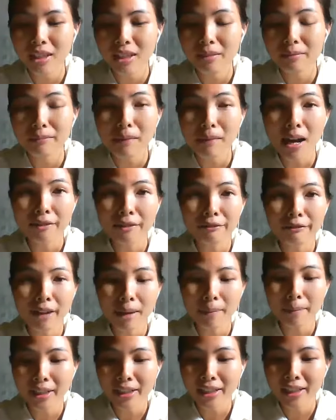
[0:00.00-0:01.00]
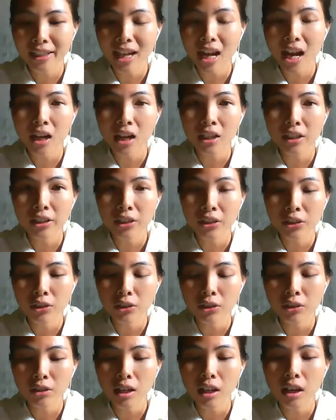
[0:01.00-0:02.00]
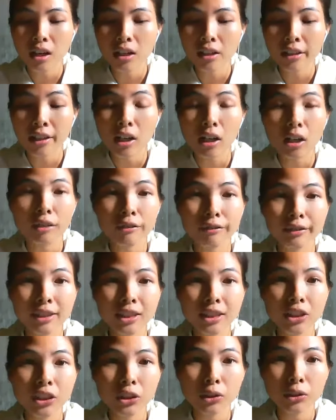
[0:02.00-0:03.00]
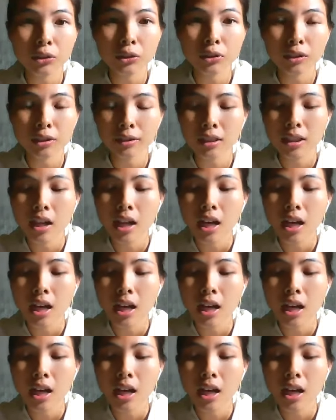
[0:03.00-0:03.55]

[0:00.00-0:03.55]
in my family, I I often use